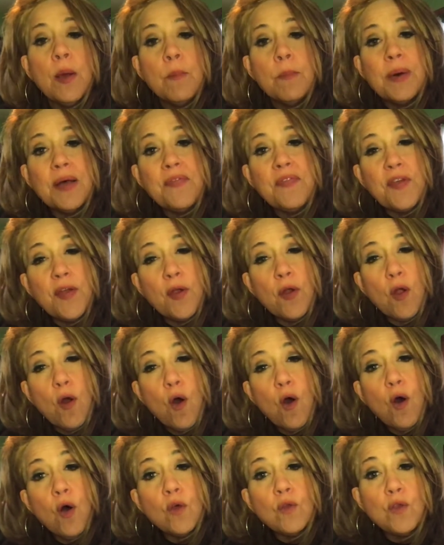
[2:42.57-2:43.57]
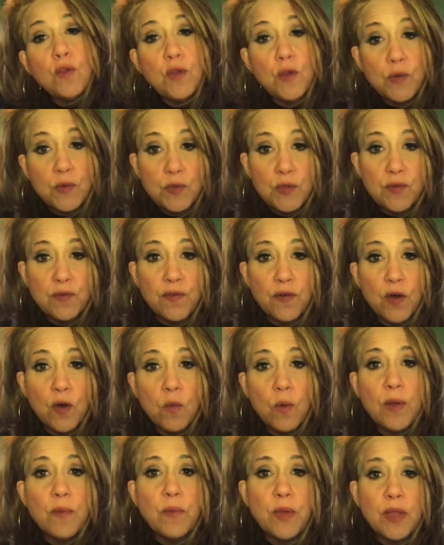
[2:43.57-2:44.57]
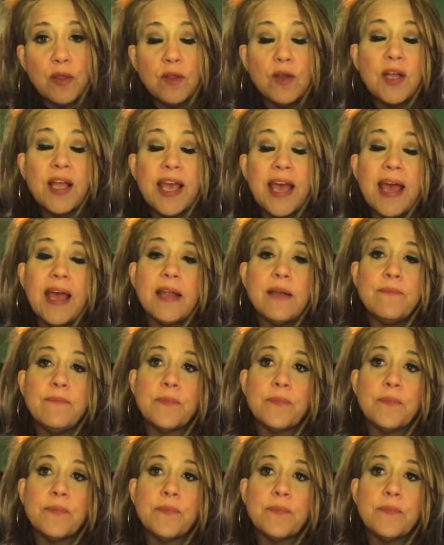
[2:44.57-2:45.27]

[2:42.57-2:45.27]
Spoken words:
but they're all useful when we look at